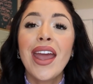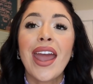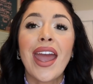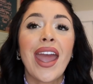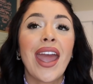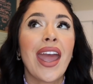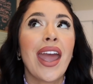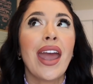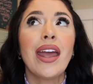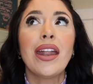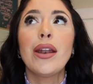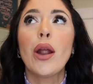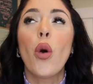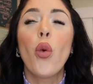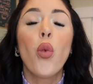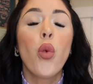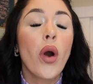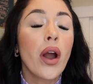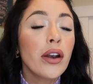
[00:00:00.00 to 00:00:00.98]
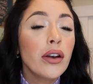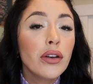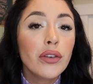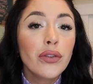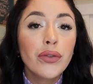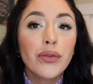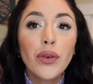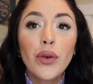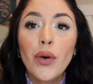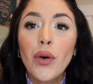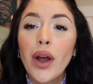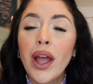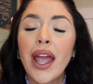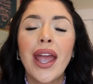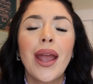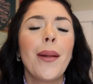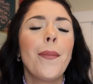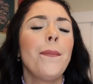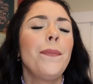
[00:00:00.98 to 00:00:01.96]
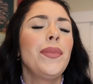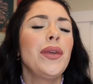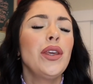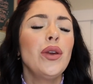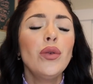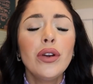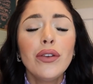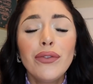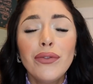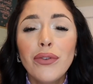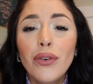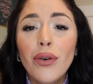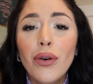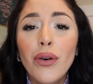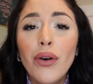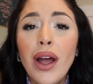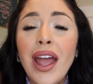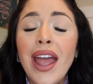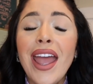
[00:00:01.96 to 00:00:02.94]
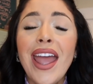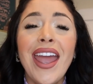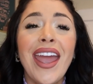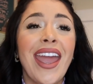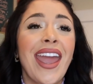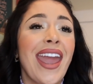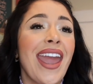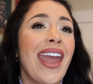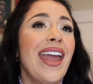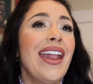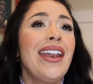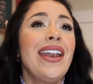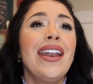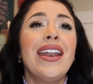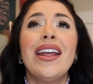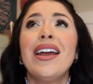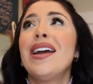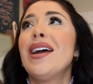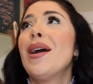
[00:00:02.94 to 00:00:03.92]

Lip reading: and wonderful and beautiful and